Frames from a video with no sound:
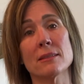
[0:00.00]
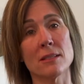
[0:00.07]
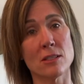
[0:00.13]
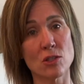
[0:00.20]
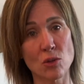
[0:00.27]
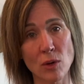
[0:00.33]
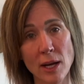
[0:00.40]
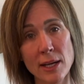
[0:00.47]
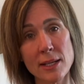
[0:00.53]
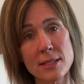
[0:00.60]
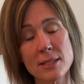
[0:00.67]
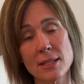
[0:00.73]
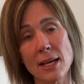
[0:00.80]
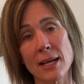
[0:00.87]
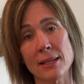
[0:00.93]

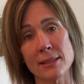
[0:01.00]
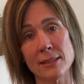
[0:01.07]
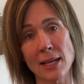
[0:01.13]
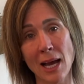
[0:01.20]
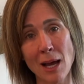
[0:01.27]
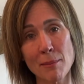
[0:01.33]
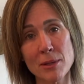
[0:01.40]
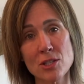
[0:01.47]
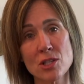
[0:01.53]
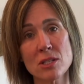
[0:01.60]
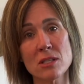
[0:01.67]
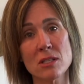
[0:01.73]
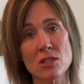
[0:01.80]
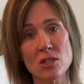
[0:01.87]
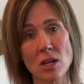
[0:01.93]
discredits, and
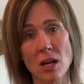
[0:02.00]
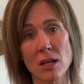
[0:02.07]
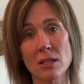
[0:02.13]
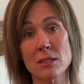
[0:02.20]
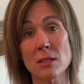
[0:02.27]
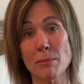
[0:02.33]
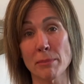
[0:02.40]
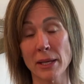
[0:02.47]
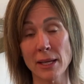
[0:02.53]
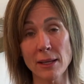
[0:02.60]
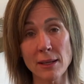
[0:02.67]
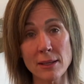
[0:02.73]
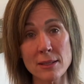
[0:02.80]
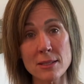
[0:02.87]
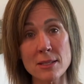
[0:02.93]
damages the child's
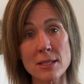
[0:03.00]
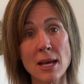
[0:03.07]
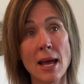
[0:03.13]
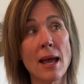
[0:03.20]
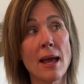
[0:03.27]
opinions